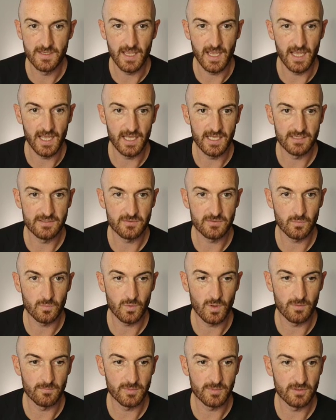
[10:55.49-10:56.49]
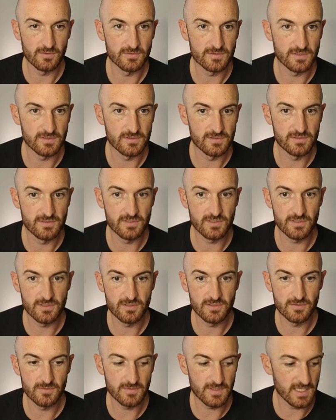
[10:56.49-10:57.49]
And what I'm going to
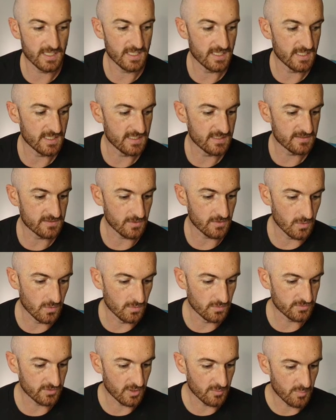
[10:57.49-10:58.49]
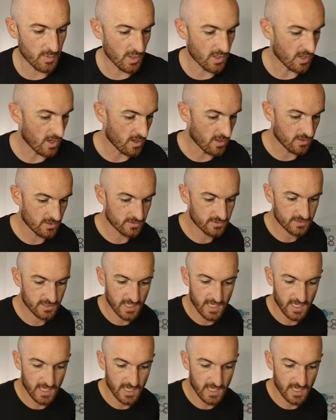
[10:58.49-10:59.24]
do is also put on